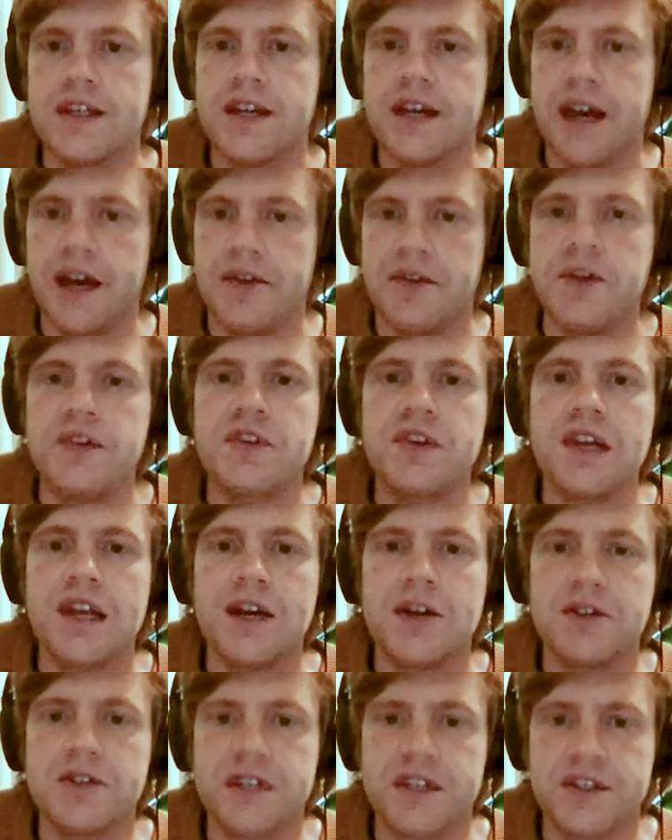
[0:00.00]
And this
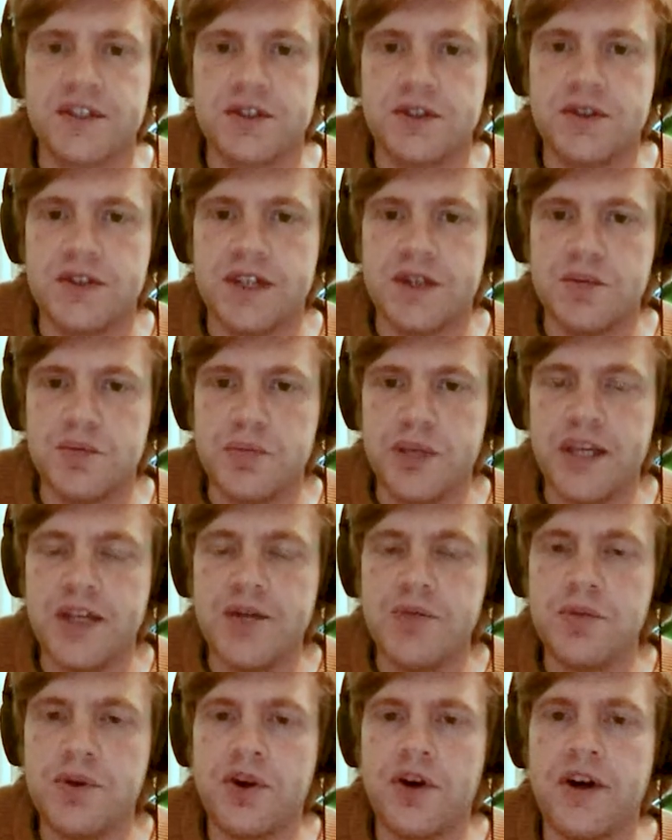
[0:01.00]
allows us to then
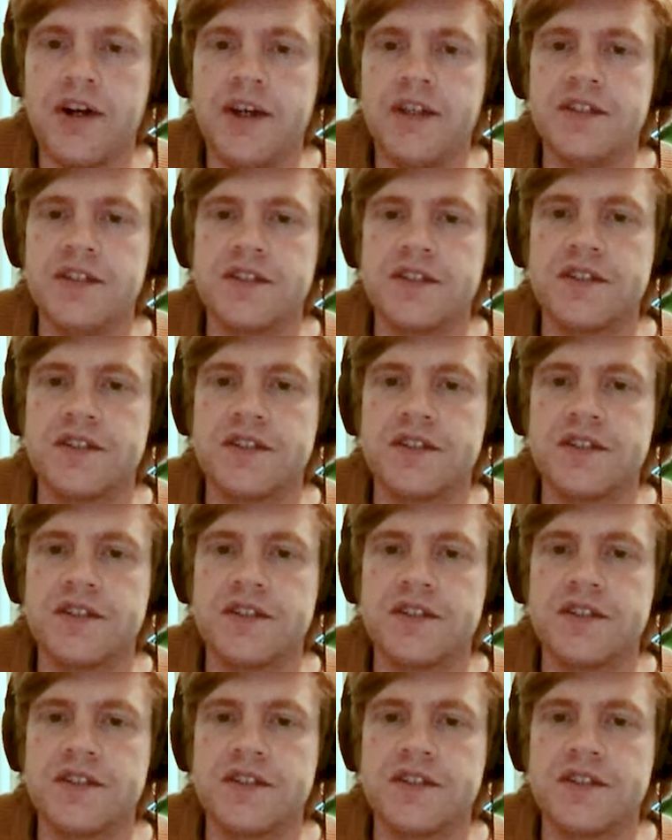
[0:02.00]
pinpoint